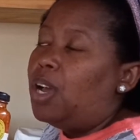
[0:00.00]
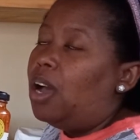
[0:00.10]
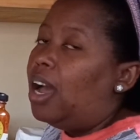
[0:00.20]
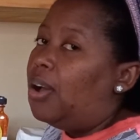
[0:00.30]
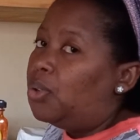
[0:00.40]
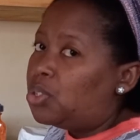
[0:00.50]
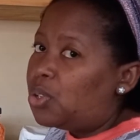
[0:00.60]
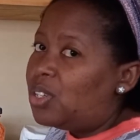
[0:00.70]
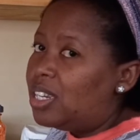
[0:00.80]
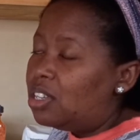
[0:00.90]
I also
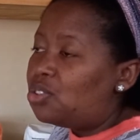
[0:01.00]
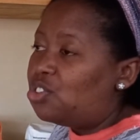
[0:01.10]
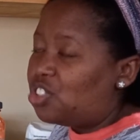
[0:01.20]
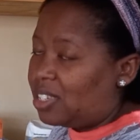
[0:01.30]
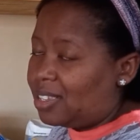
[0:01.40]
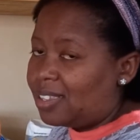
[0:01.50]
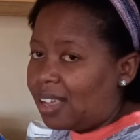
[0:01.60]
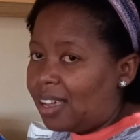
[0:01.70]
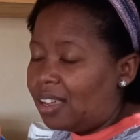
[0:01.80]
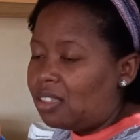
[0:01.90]
need to just
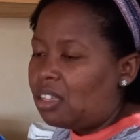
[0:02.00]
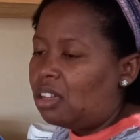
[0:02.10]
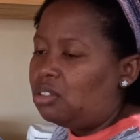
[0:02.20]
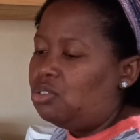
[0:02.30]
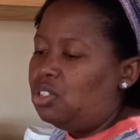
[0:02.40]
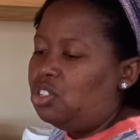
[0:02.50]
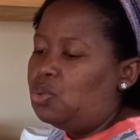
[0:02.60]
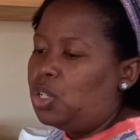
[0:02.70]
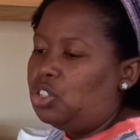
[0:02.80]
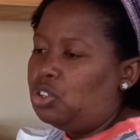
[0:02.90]
say that you need to watch your